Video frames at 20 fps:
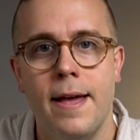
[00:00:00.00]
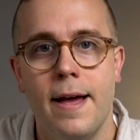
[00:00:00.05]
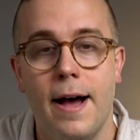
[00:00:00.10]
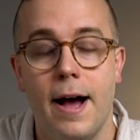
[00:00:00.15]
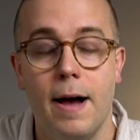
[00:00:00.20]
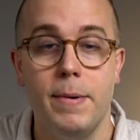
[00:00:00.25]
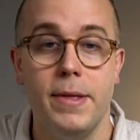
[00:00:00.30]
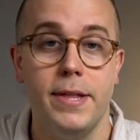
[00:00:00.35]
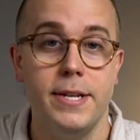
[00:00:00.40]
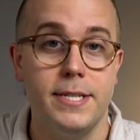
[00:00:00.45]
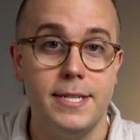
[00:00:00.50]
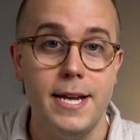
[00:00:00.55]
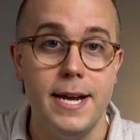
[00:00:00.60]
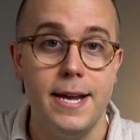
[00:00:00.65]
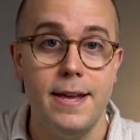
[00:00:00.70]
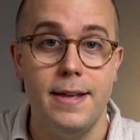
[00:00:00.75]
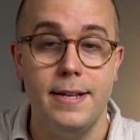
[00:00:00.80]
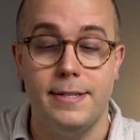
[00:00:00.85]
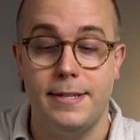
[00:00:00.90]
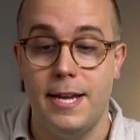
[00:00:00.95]
But then
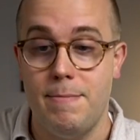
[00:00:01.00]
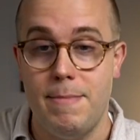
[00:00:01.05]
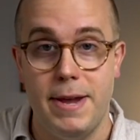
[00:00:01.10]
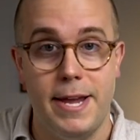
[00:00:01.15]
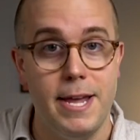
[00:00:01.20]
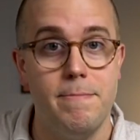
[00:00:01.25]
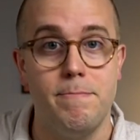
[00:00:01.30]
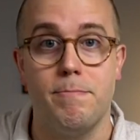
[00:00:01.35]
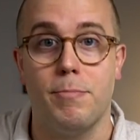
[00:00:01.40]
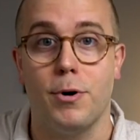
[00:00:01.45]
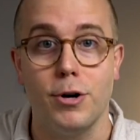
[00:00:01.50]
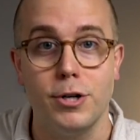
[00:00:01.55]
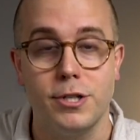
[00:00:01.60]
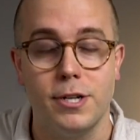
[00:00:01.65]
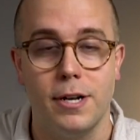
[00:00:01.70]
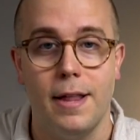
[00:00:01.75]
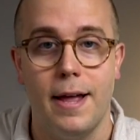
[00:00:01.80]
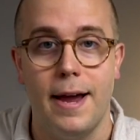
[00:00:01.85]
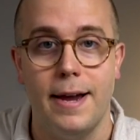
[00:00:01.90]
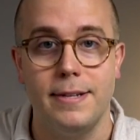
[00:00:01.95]
second, it's going to make it
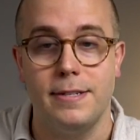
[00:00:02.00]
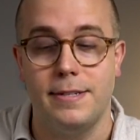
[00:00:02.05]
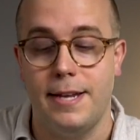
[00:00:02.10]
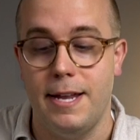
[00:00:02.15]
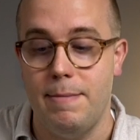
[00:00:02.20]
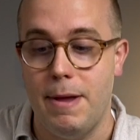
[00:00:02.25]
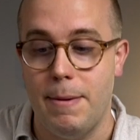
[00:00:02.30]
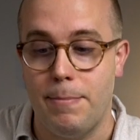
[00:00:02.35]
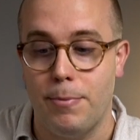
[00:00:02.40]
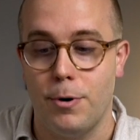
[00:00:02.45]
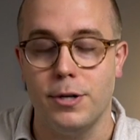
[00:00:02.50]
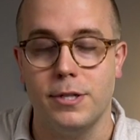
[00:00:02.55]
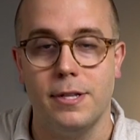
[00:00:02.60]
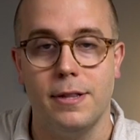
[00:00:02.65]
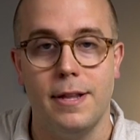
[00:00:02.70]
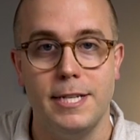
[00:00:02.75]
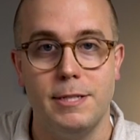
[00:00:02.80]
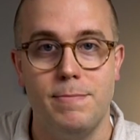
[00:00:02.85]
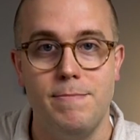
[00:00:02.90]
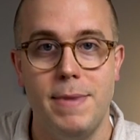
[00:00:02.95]
personalized. It's going to be a
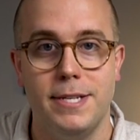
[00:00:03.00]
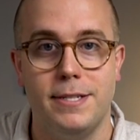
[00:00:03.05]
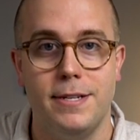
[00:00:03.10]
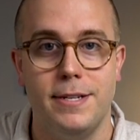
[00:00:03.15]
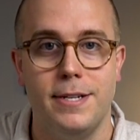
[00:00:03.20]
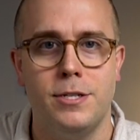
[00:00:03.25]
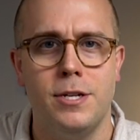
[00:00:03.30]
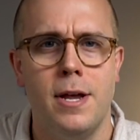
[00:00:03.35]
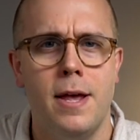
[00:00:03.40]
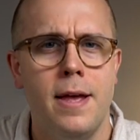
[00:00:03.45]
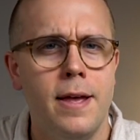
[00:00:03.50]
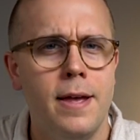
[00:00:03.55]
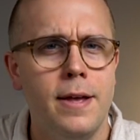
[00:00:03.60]
personalized message.